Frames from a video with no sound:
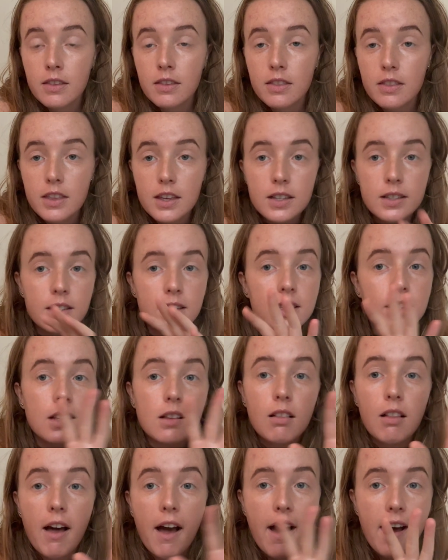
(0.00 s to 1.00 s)
This is
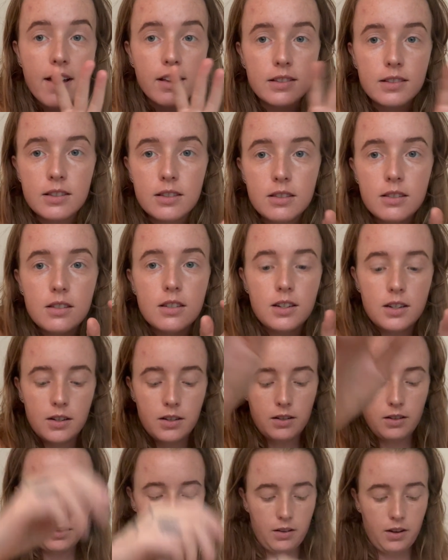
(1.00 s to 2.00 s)
the last
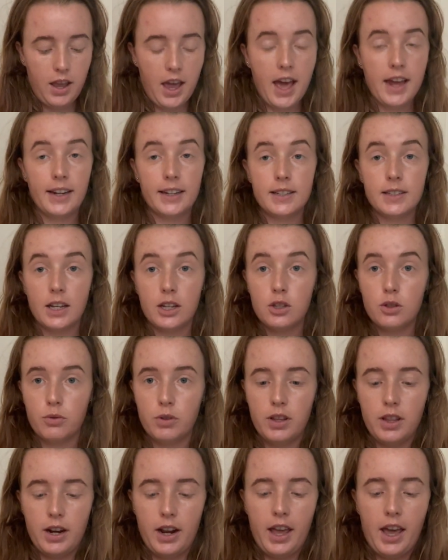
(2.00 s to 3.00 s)
hat
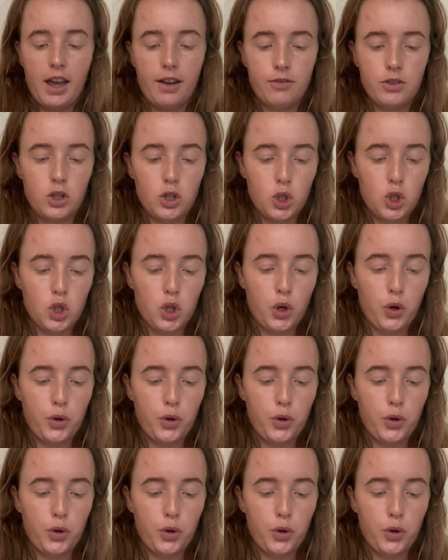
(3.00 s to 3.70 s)
accessory that I have to show